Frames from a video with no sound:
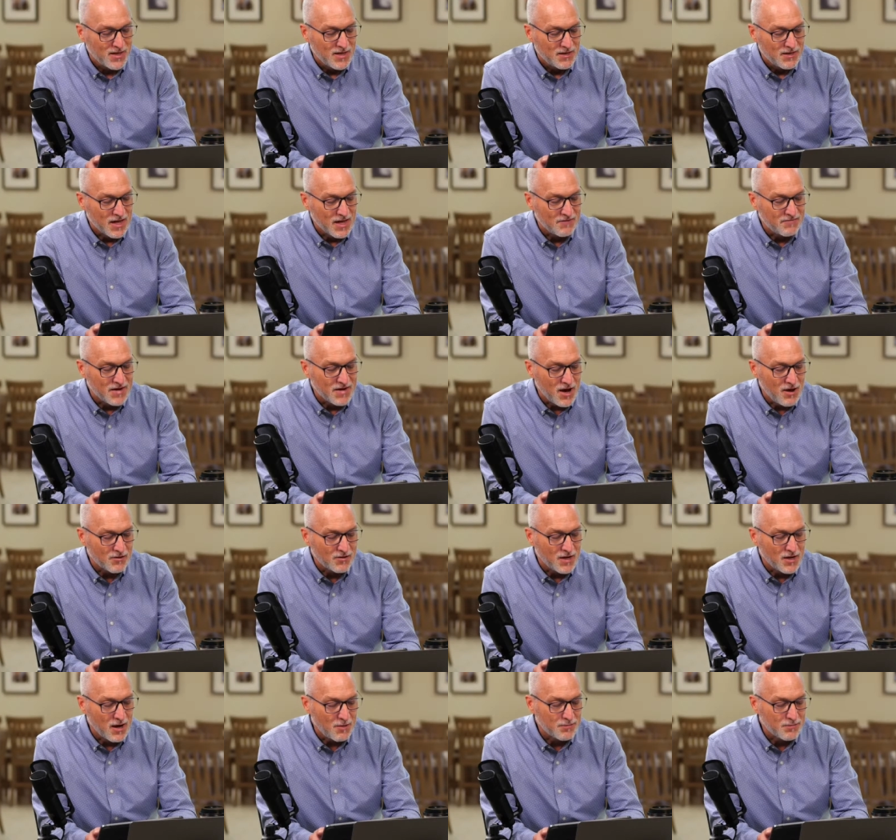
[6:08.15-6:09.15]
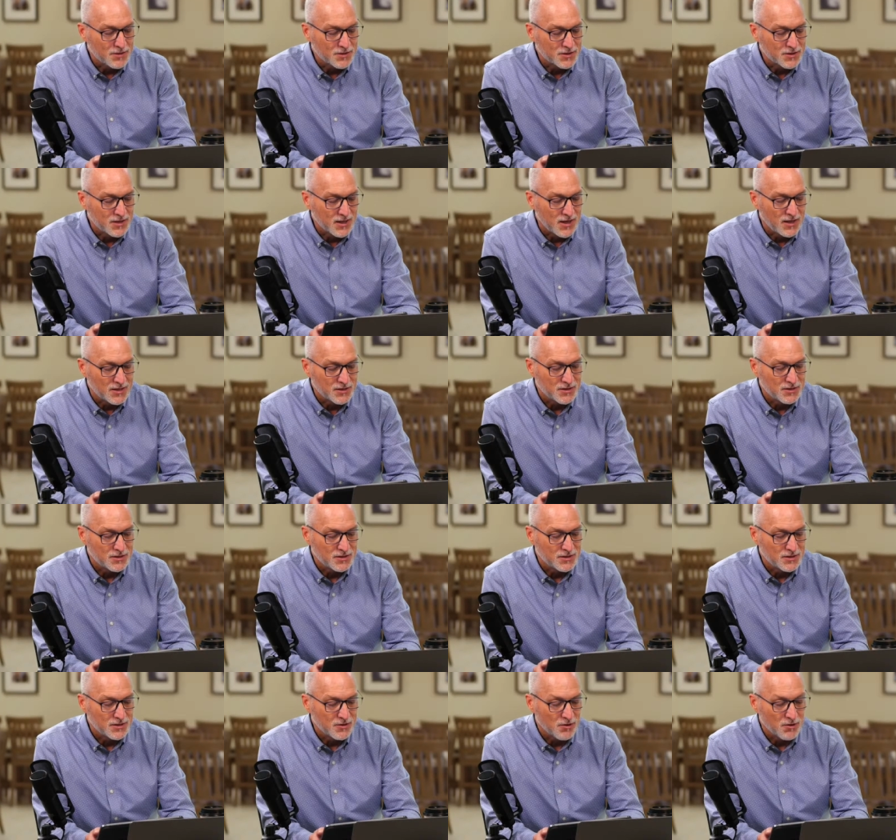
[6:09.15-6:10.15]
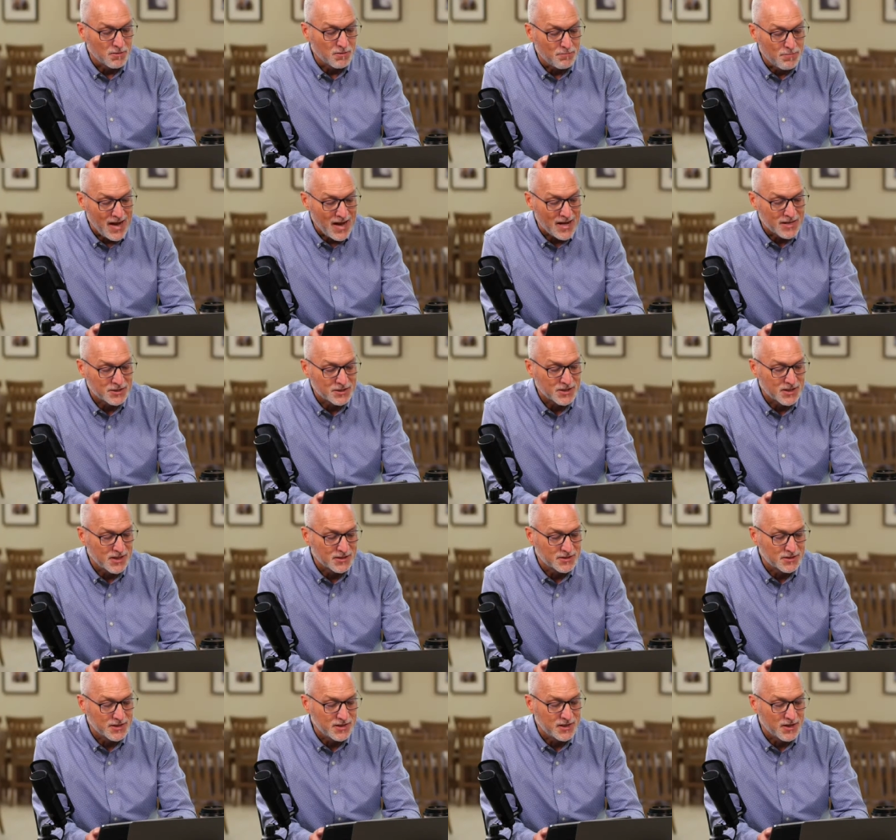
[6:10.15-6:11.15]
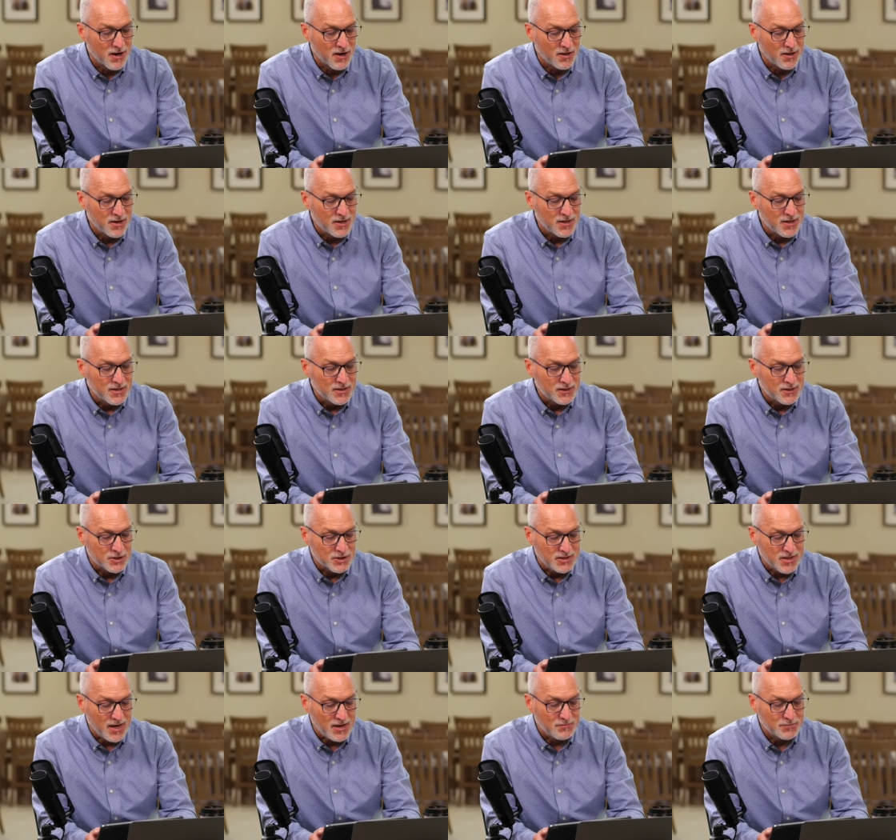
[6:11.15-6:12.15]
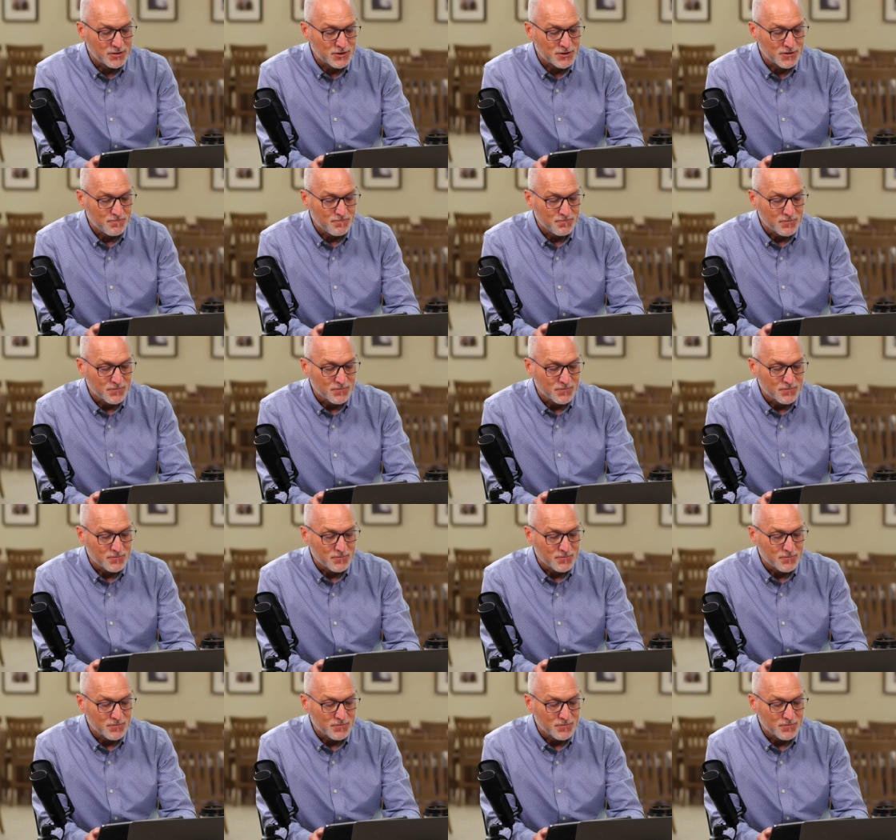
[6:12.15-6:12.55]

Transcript: They have now compassed us in our steps.